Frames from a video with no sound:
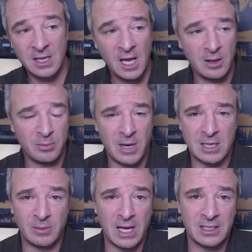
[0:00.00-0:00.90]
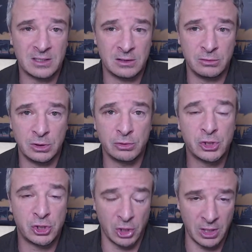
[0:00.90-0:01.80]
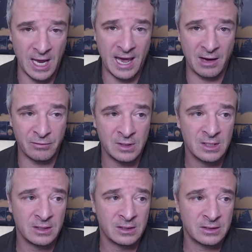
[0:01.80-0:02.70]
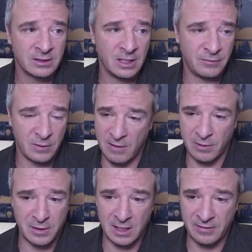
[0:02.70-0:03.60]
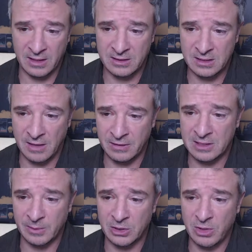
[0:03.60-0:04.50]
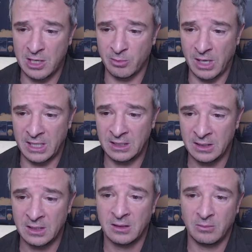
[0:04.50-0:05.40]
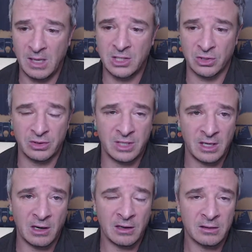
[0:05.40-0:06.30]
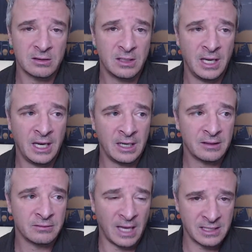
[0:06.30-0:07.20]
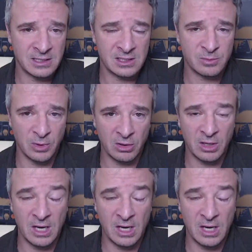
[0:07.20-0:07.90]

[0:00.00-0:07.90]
And, and bottom line is you, you should have, if you ever think about having somebody trade your money, make sure that they are a licensed broker.